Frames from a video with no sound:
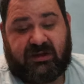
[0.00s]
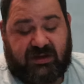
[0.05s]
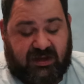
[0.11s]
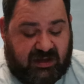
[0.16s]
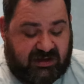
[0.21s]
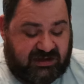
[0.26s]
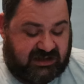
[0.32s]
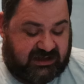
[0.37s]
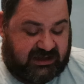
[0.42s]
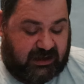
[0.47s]

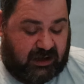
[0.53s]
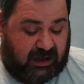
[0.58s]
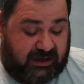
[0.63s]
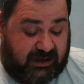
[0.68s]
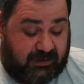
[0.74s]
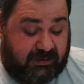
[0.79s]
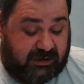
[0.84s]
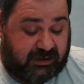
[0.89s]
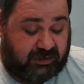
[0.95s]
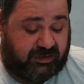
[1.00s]
You see, I
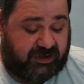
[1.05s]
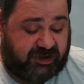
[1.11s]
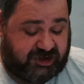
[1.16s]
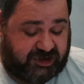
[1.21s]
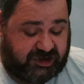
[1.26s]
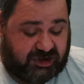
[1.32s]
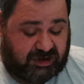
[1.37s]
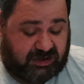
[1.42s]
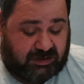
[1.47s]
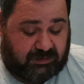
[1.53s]
am a
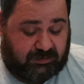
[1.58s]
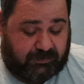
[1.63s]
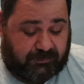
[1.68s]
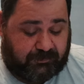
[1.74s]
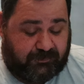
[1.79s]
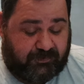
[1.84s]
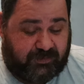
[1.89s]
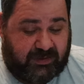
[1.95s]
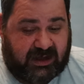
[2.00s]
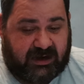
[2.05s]
Christian
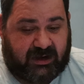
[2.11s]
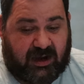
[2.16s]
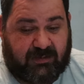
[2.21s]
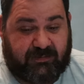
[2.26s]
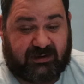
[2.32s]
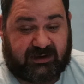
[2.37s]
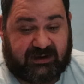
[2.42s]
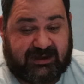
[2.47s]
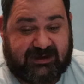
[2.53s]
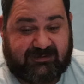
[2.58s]
and I
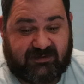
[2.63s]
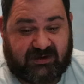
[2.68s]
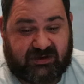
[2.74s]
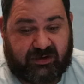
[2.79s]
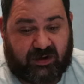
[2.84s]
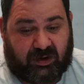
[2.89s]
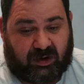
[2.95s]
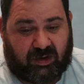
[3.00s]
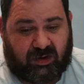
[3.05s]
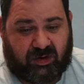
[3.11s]
believe in
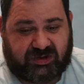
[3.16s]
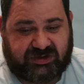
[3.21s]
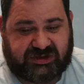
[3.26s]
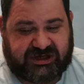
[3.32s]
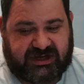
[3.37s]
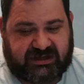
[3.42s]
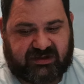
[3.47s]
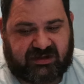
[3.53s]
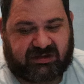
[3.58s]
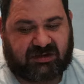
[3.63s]
the Lord
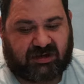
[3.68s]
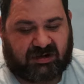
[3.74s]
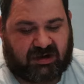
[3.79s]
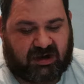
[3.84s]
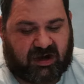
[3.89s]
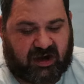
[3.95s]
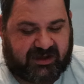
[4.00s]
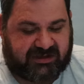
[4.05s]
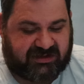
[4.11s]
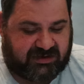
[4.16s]
Jesus
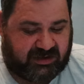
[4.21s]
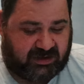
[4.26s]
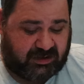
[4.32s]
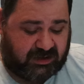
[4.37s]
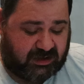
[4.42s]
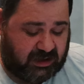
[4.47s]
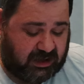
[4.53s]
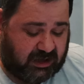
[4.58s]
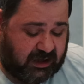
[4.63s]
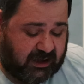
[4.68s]
Christ.
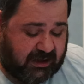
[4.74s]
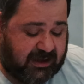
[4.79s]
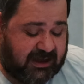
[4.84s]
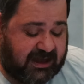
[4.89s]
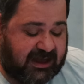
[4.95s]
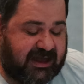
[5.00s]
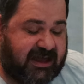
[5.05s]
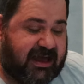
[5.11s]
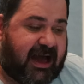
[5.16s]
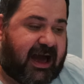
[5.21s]

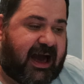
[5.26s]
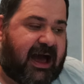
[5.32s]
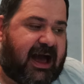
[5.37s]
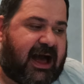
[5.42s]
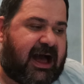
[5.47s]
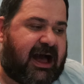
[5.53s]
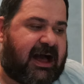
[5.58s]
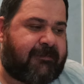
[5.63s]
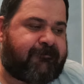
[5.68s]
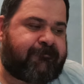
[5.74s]

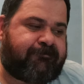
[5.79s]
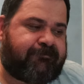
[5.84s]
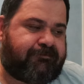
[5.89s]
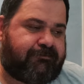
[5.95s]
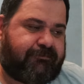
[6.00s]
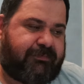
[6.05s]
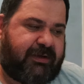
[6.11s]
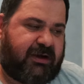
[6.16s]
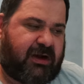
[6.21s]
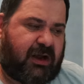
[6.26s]

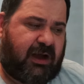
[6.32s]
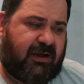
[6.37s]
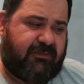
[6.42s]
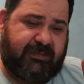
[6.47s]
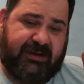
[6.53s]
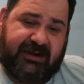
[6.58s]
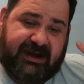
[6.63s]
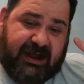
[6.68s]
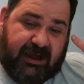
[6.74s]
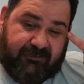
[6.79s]
But I've
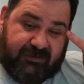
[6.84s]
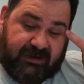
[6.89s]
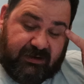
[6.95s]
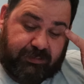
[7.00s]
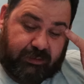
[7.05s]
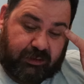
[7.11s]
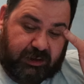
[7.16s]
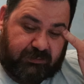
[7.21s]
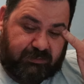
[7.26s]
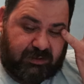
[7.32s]
been having
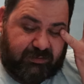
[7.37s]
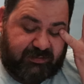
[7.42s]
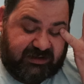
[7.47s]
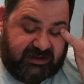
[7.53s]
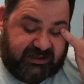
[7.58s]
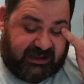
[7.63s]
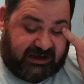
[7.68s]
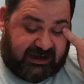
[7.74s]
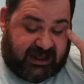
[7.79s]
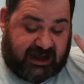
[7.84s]
problems
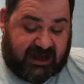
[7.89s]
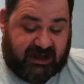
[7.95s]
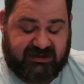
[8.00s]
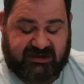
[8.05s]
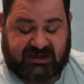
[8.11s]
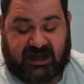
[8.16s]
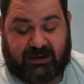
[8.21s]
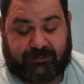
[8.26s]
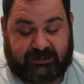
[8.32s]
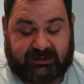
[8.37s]
in the
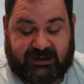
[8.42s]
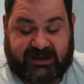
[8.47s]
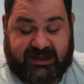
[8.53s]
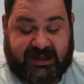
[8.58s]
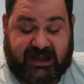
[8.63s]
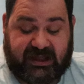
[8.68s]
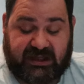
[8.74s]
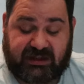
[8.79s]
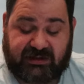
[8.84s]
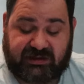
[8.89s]
last couple of
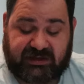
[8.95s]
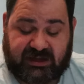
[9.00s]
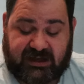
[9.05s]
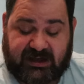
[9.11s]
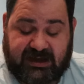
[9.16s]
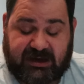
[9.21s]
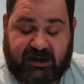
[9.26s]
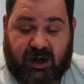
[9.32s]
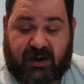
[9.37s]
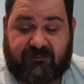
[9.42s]
years
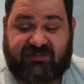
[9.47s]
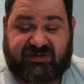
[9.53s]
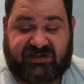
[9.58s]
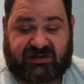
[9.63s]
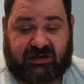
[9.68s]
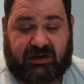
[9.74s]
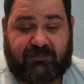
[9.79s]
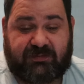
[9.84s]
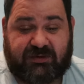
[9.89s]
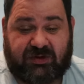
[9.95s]
and I've
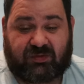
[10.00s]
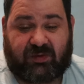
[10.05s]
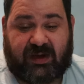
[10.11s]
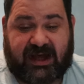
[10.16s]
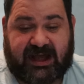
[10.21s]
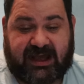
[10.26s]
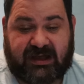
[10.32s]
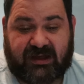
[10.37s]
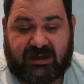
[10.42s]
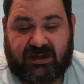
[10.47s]
slipped
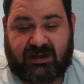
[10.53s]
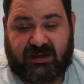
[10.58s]
away.